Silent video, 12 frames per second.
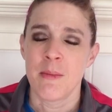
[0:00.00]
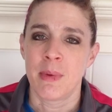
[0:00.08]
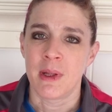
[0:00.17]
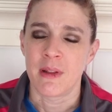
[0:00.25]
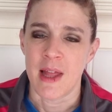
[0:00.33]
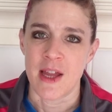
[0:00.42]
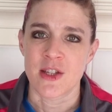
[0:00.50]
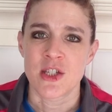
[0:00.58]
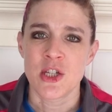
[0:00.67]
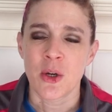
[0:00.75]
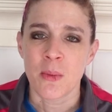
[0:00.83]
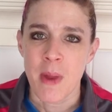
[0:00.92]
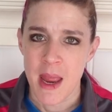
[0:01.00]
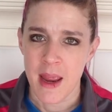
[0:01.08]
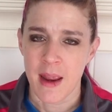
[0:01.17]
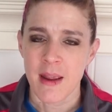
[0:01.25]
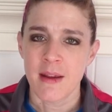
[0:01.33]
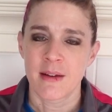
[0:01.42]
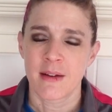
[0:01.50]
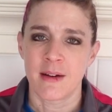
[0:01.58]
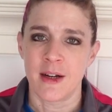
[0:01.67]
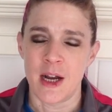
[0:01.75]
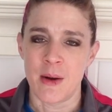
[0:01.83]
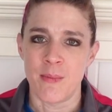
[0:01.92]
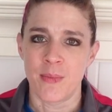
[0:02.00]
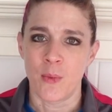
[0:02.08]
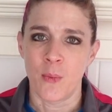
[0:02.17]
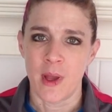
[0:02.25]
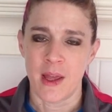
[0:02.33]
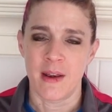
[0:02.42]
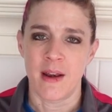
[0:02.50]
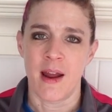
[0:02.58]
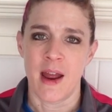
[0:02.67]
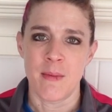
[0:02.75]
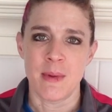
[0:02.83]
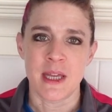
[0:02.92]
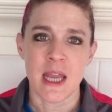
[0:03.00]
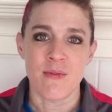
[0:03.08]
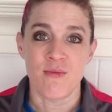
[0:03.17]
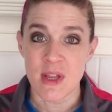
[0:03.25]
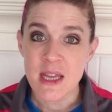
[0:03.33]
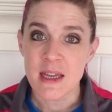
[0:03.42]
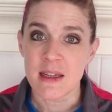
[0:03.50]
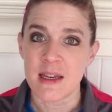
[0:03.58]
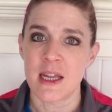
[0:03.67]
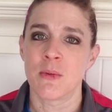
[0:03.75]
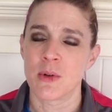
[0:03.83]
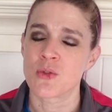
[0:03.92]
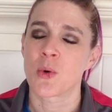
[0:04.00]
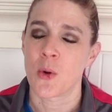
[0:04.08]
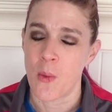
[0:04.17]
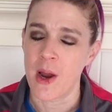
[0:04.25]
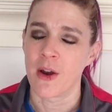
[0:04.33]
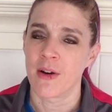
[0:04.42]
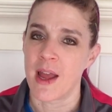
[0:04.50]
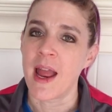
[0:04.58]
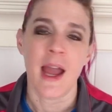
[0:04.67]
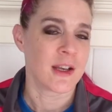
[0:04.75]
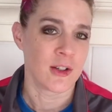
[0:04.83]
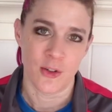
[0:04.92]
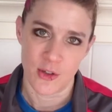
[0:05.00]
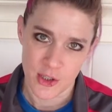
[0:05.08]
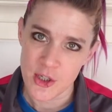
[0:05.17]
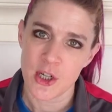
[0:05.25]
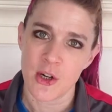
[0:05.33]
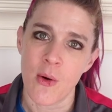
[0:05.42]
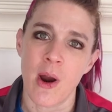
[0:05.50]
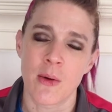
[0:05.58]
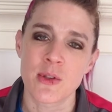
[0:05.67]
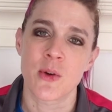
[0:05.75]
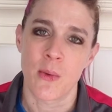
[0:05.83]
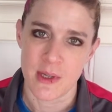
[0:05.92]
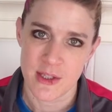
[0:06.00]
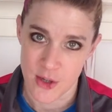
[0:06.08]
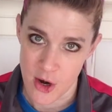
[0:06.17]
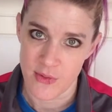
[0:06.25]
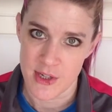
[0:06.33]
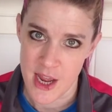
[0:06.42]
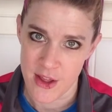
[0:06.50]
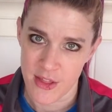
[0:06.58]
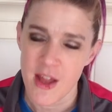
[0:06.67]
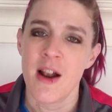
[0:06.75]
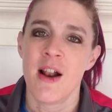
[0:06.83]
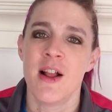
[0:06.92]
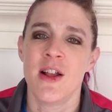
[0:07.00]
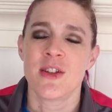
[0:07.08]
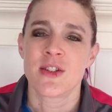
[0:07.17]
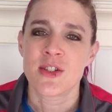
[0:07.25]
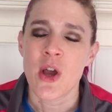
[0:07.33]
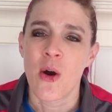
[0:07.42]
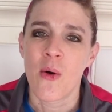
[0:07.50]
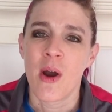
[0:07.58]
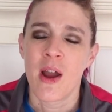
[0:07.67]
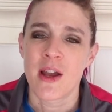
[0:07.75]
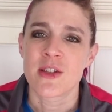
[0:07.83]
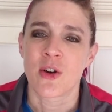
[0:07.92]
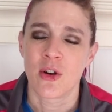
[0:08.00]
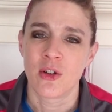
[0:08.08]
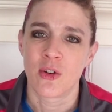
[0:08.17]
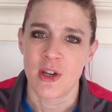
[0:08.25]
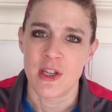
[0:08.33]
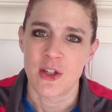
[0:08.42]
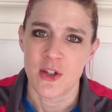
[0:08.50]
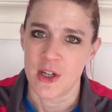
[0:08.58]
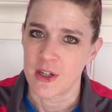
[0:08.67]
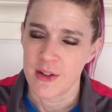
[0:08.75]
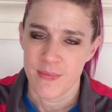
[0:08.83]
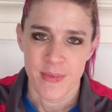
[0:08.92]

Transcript: But last year, May, um, when I became vegan, it was required. I had to learn to cook or I was going to starve to death. So, I started learning to cook.